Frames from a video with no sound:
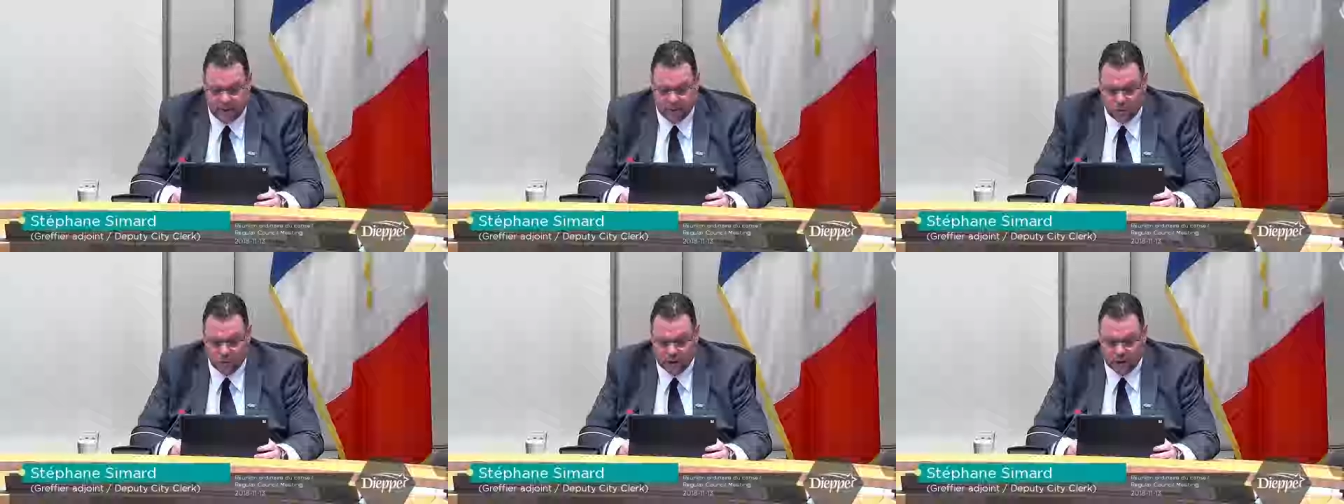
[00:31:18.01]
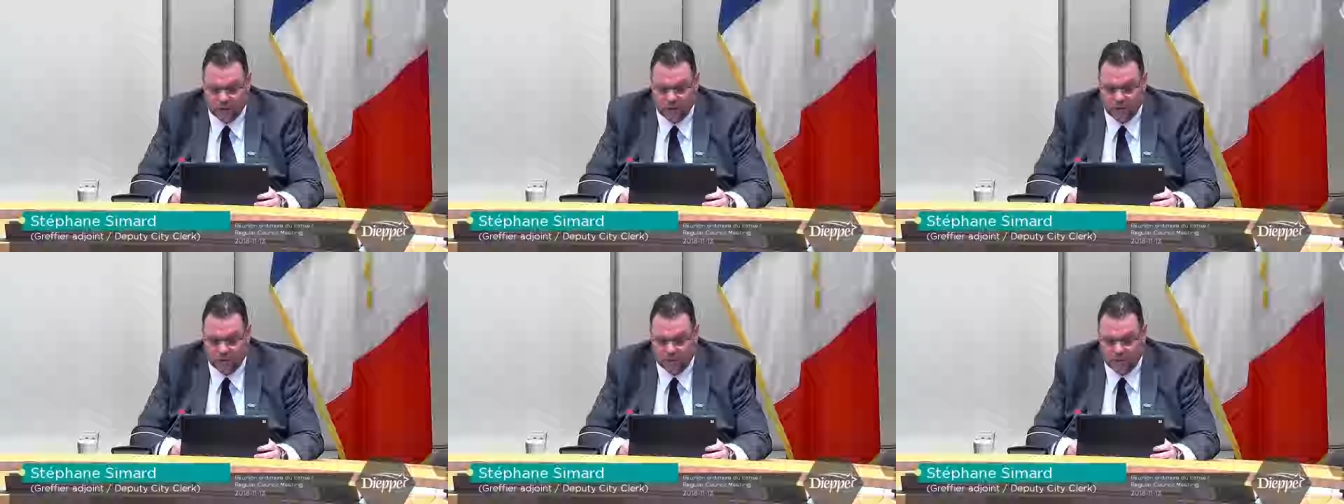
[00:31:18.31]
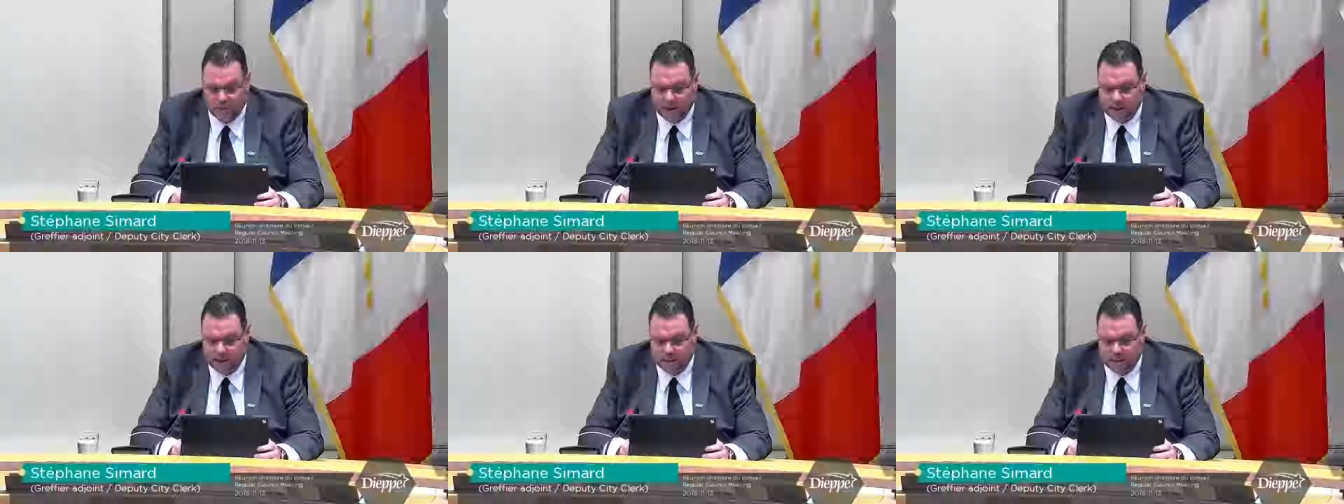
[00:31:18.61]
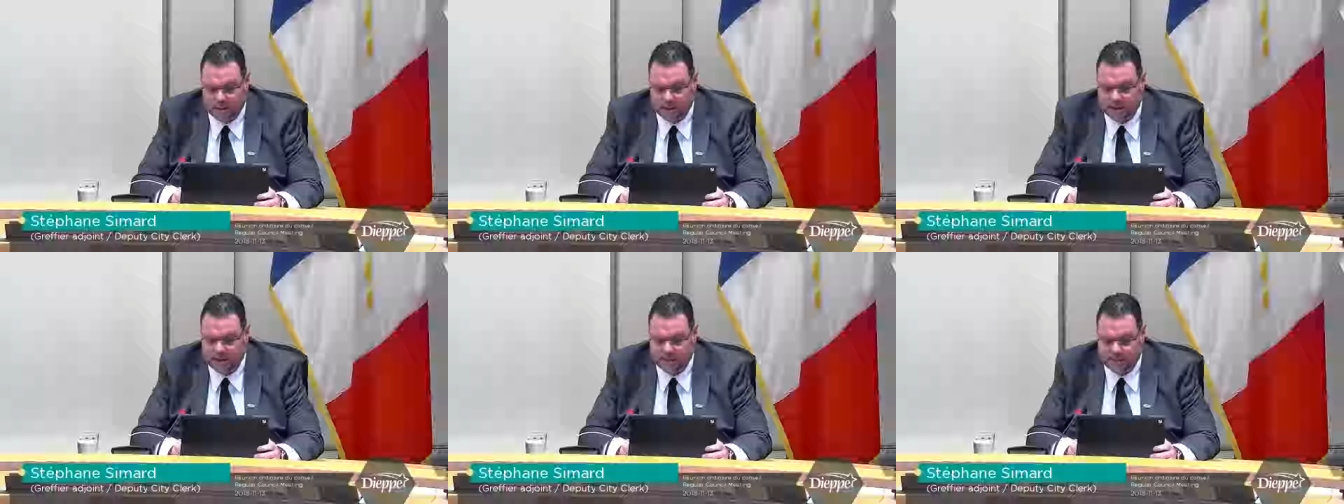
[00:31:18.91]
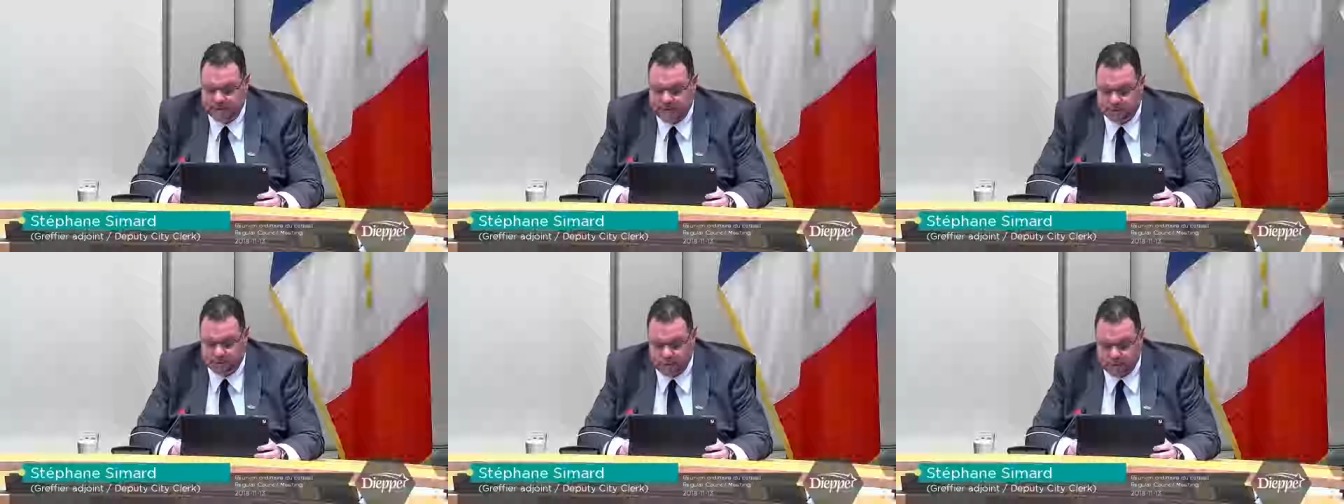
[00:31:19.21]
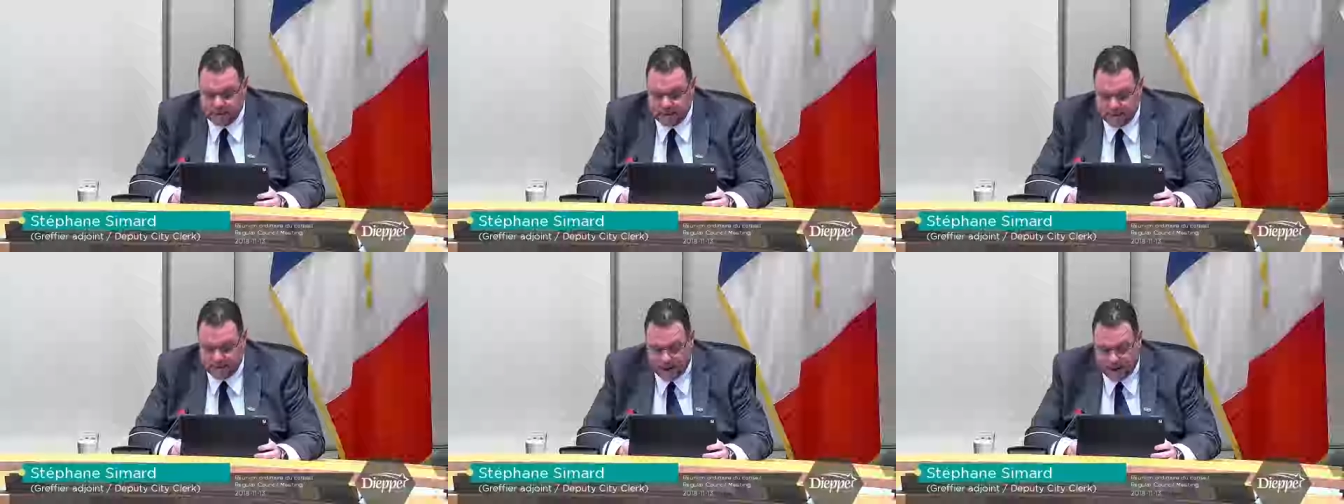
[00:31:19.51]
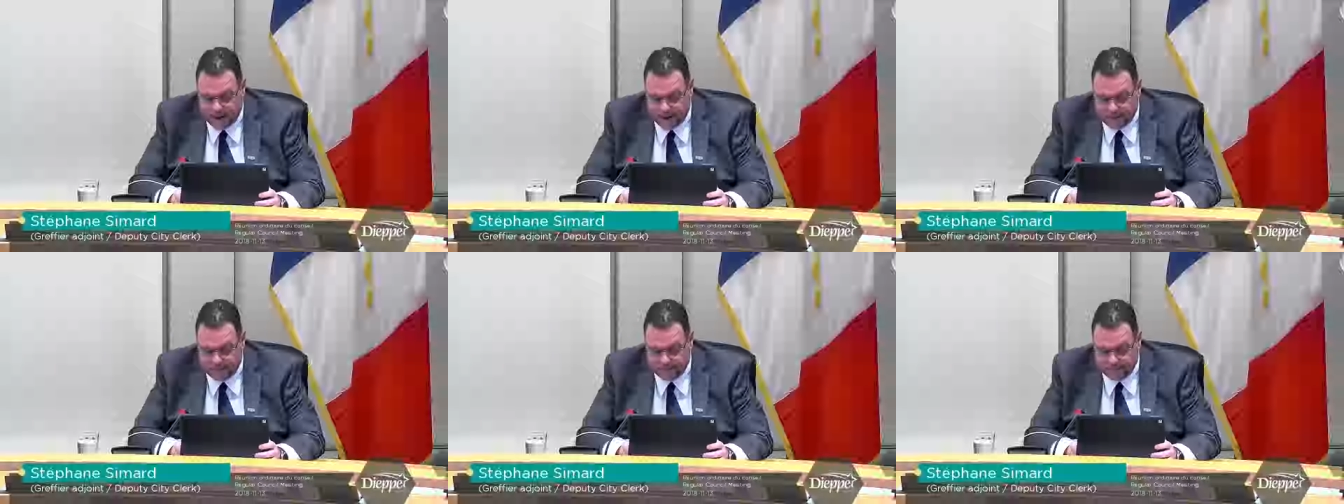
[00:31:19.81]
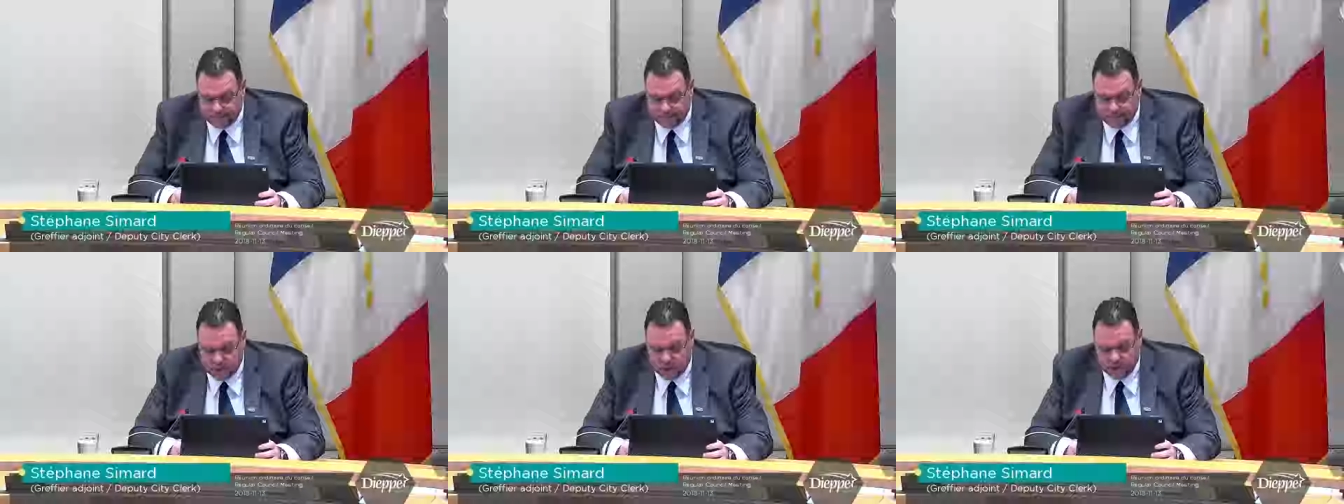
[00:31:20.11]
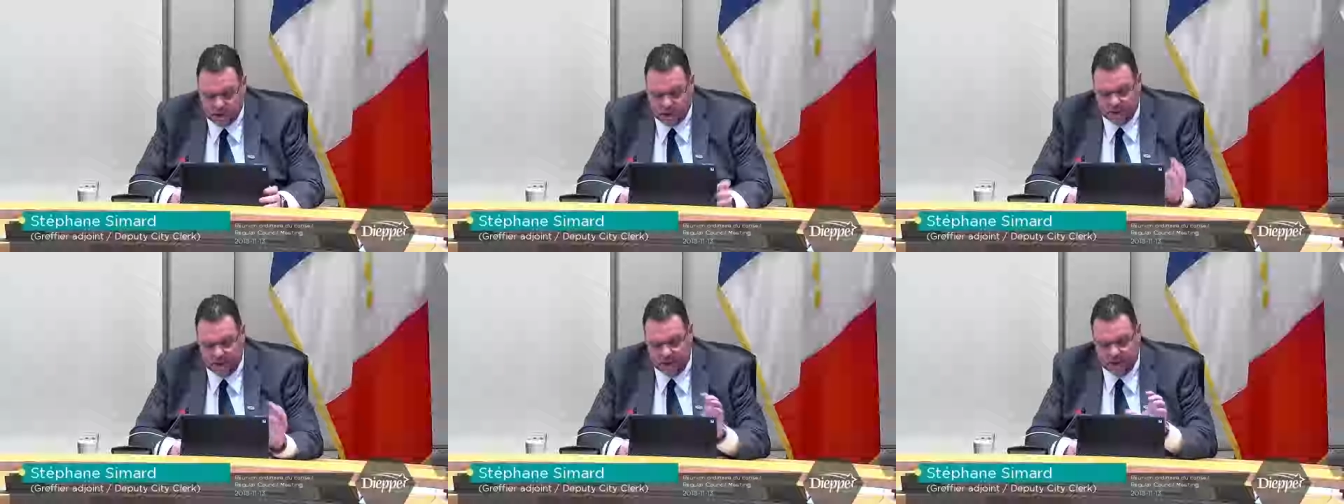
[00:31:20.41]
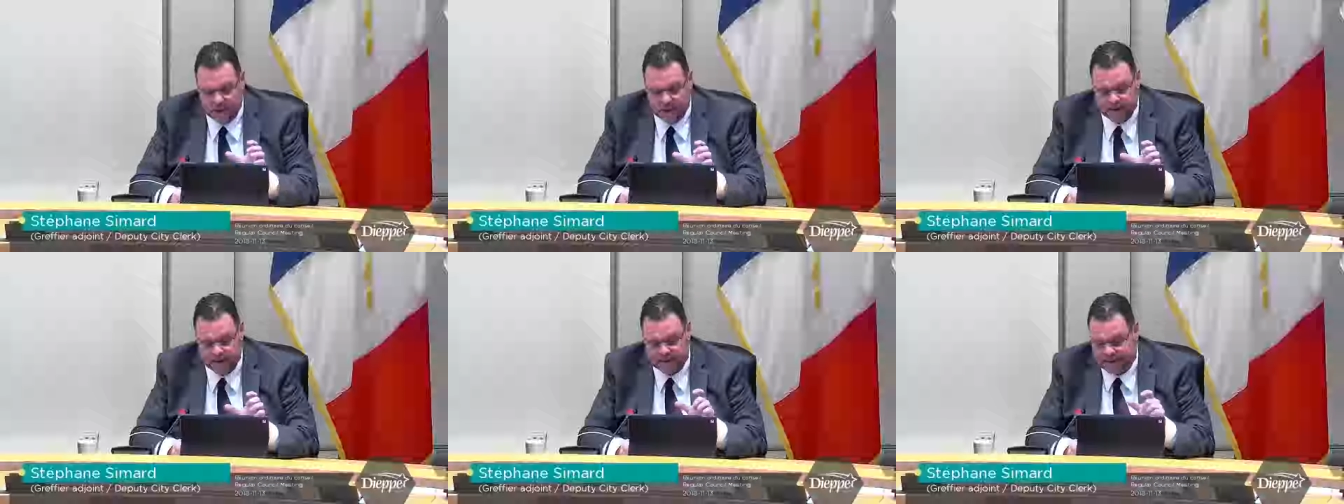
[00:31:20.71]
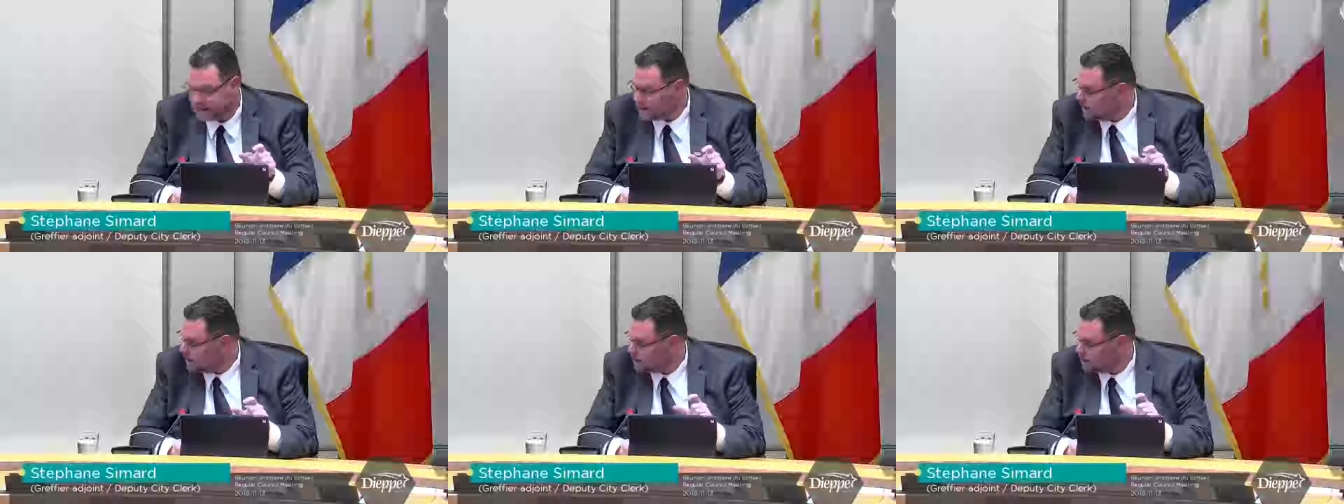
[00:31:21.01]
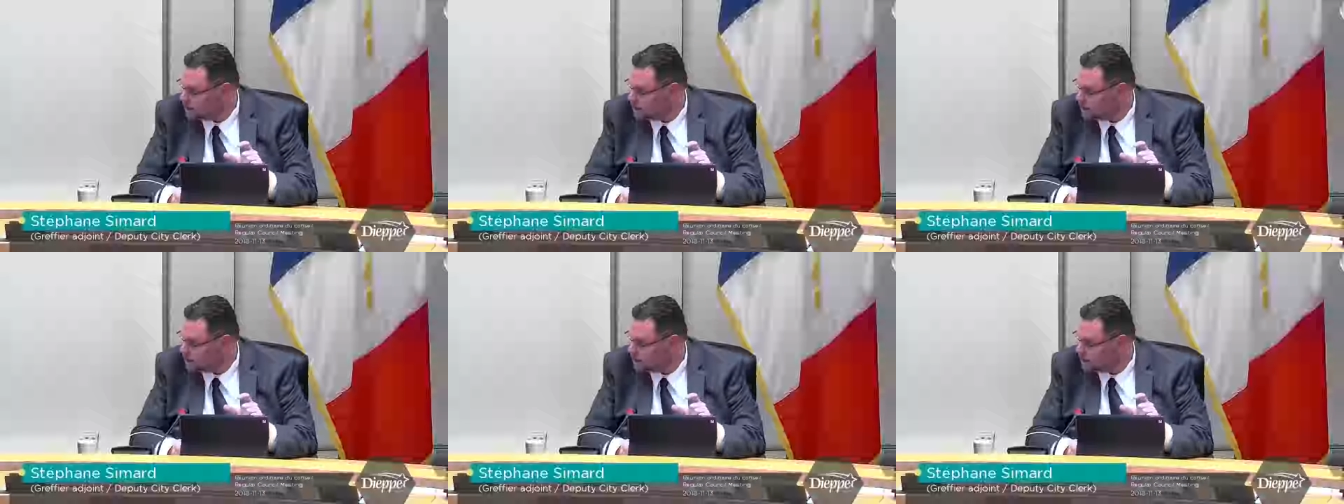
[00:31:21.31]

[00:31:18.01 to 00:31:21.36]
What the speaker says: vape within 9 meters of a municipal building.